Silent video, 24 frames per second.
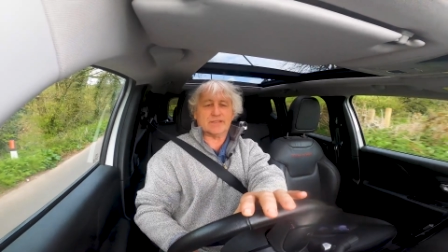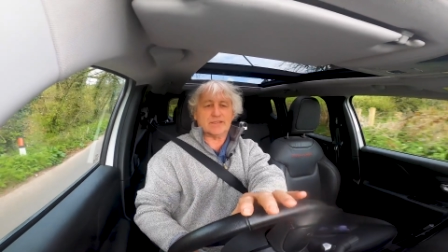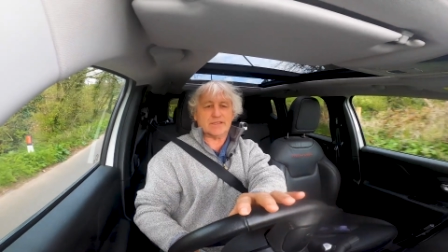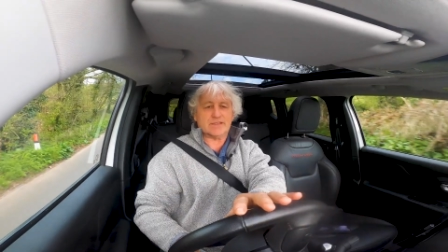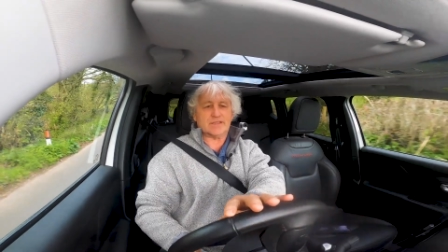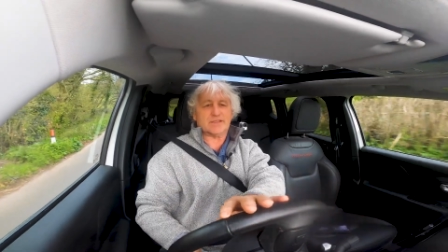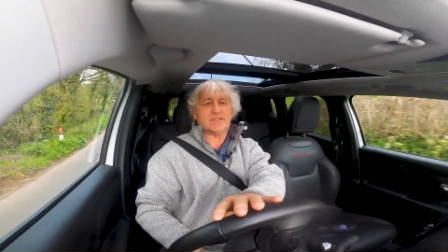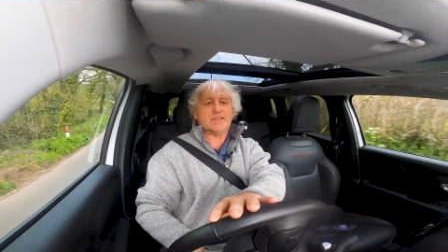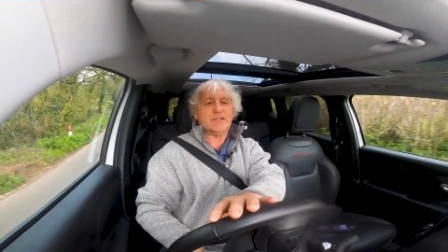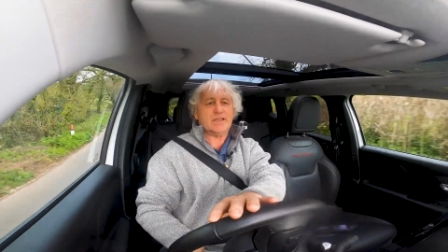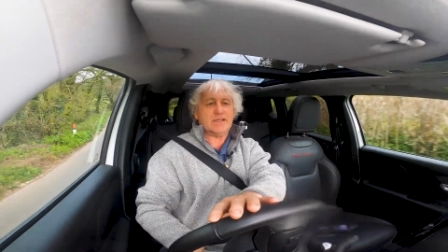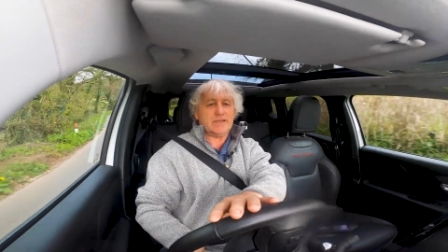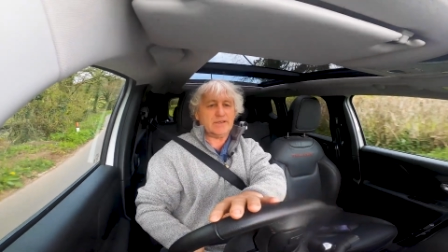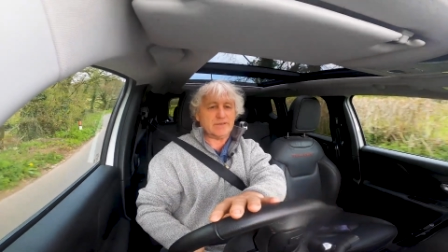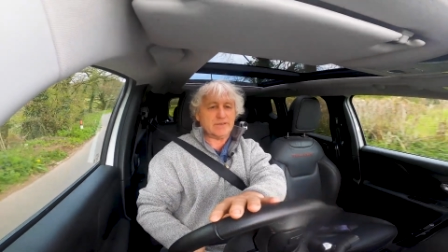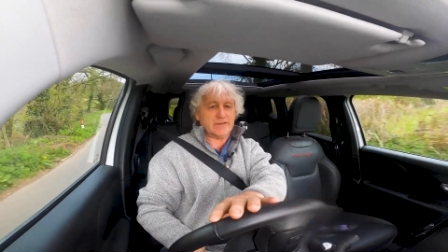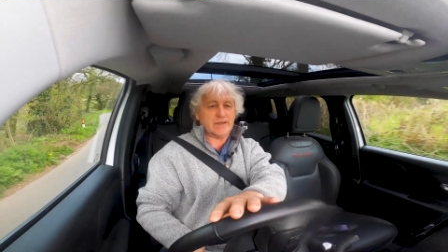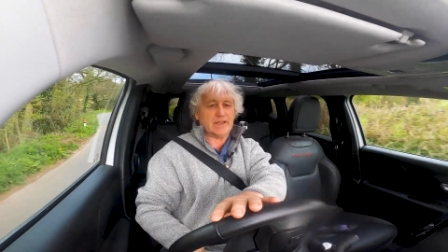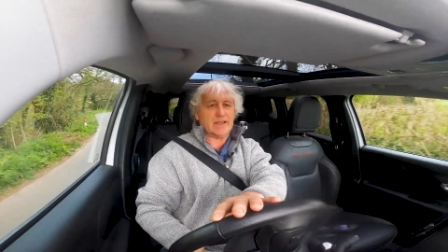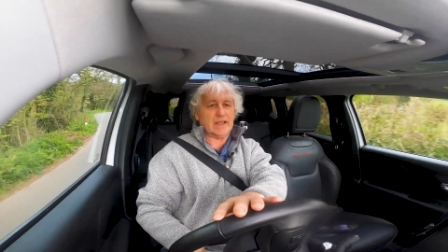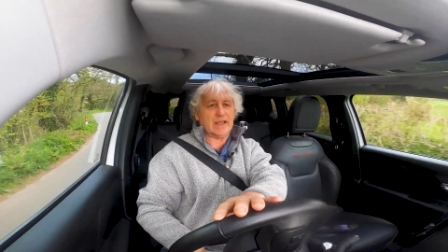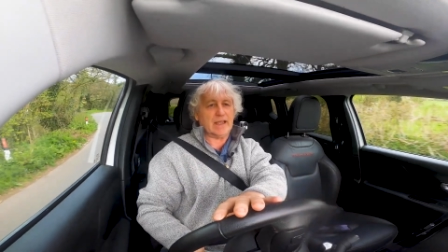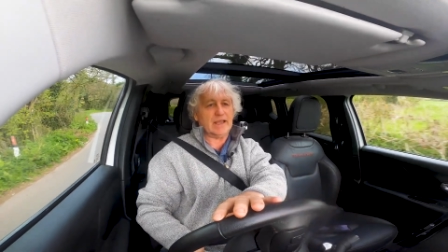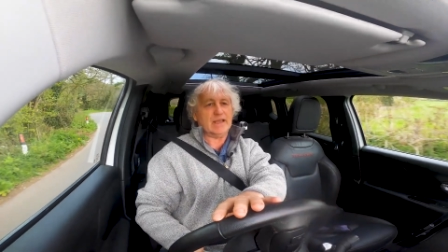the
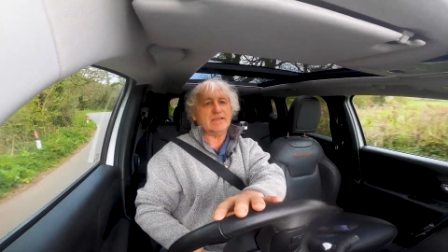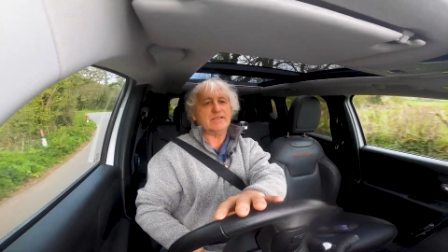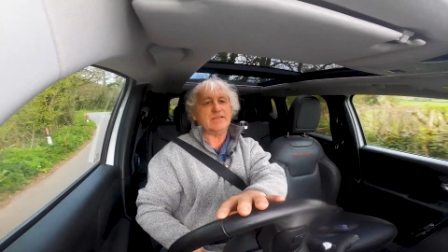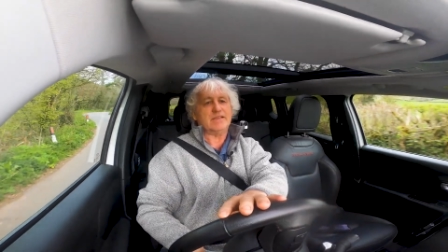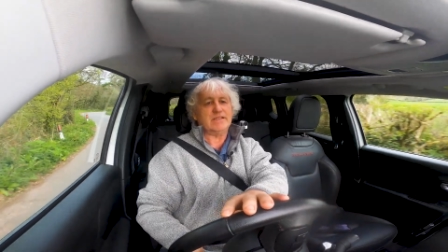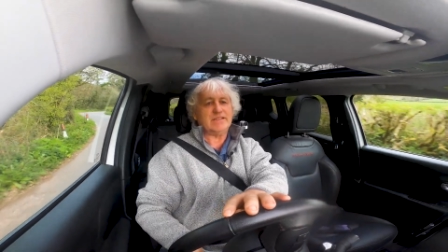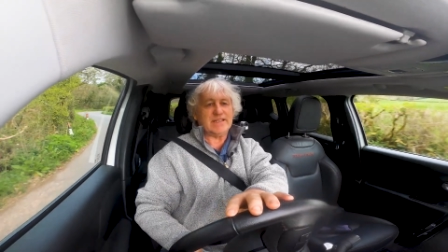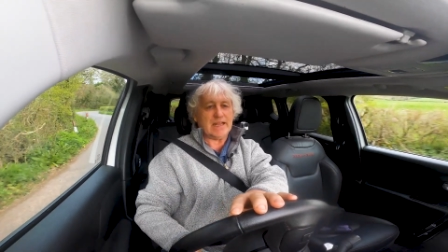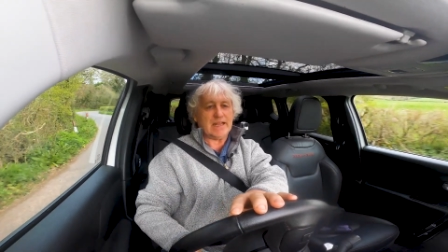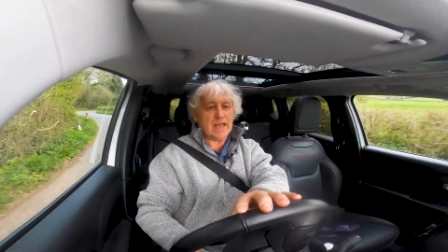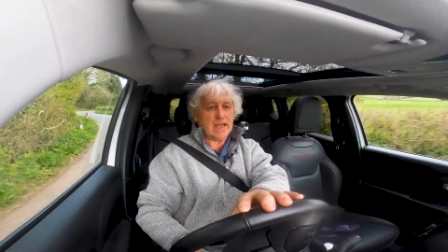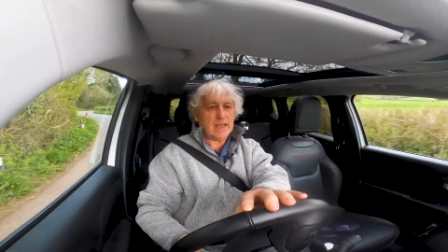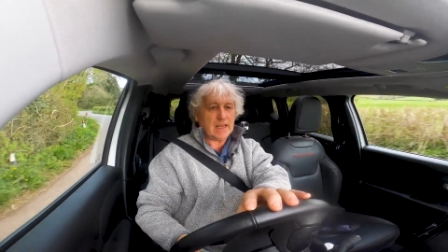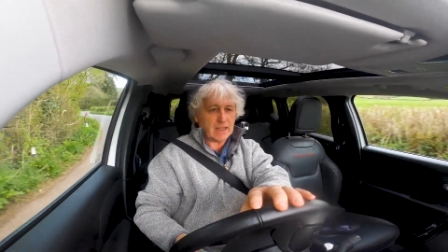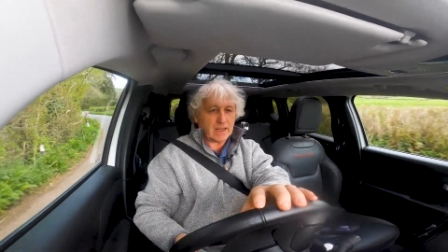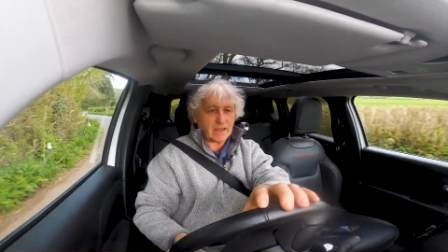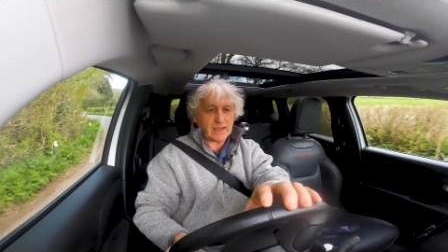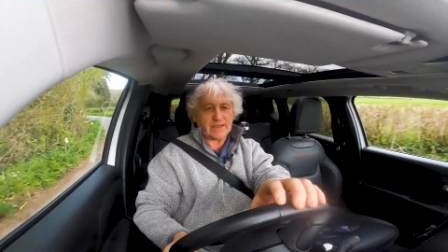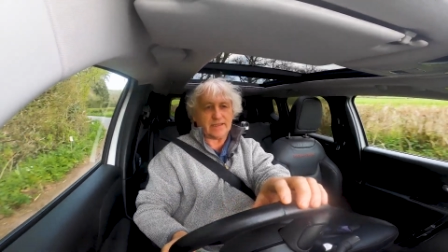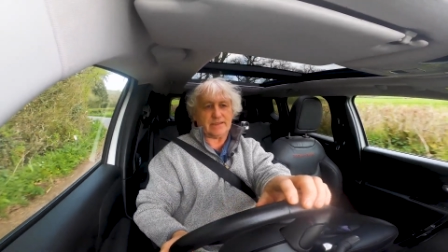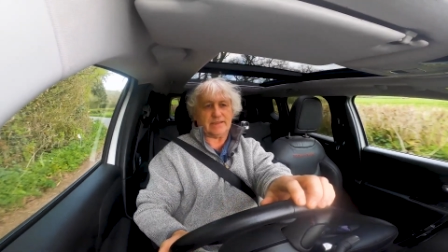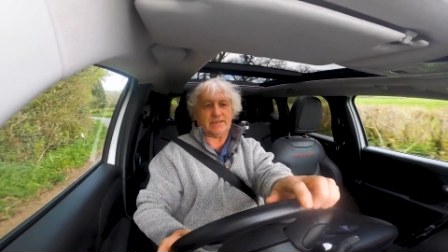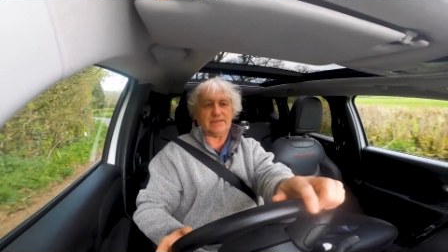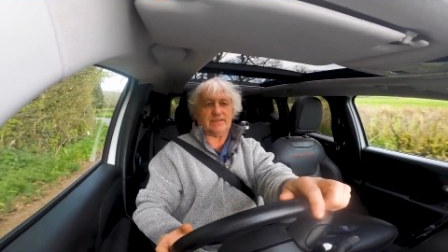steering is a
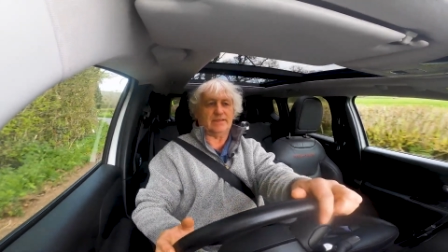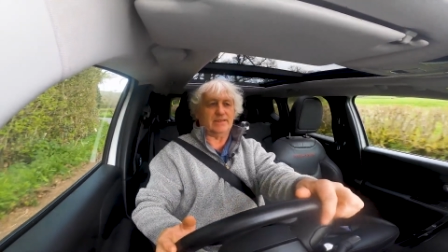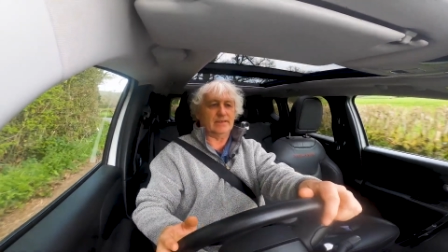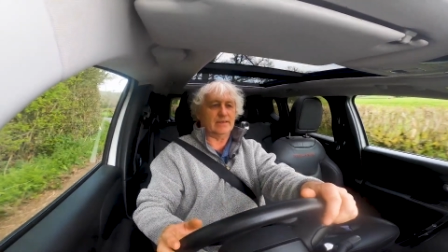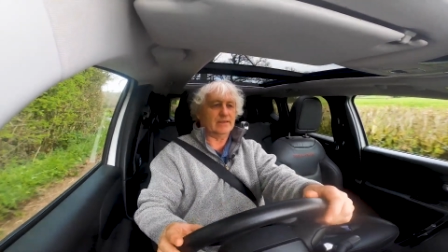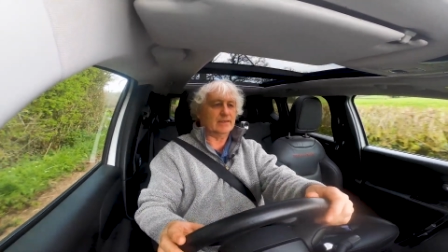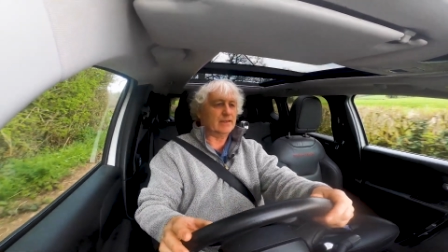delight.